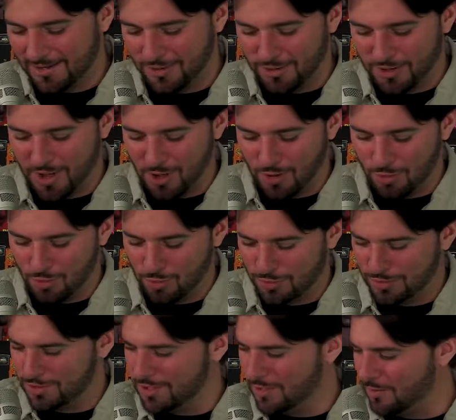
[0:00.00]
I don't know
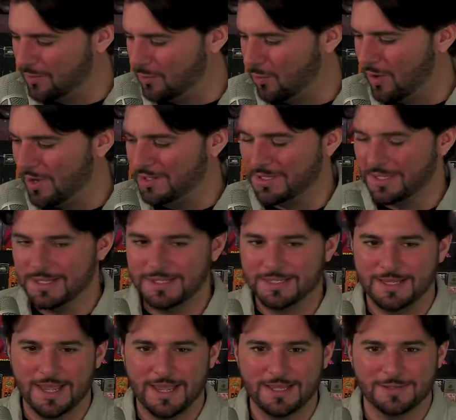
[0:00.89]
who's doing what
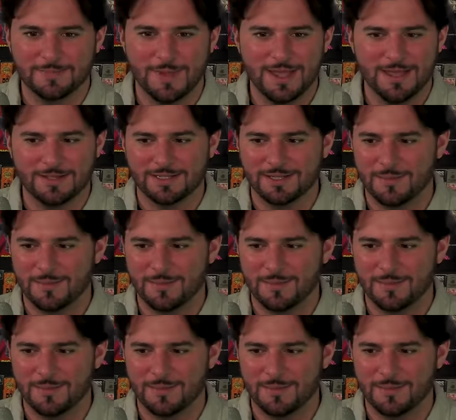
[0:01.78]
these days, man.